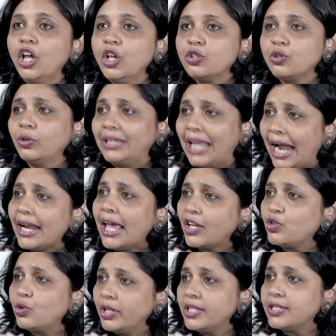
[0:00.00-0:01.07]
So that
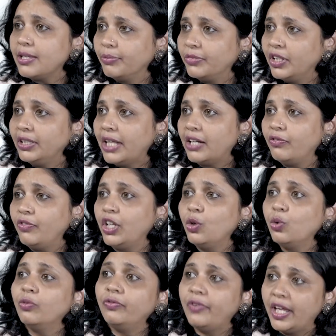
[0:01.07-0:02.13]
actually is something that we
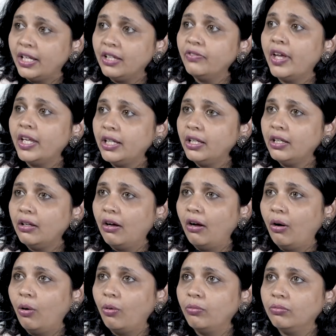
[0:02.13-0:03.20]
do very, very
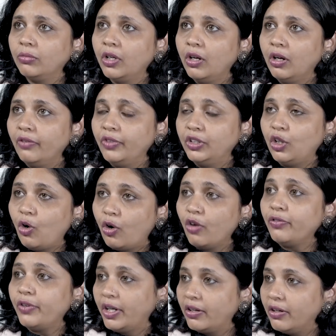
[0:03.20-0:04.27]
with a lot
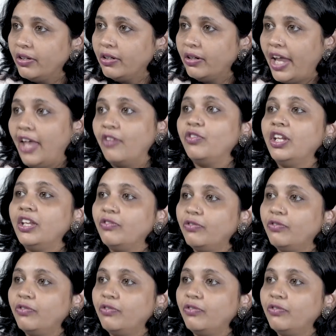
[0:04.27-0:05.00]
of rigor. Every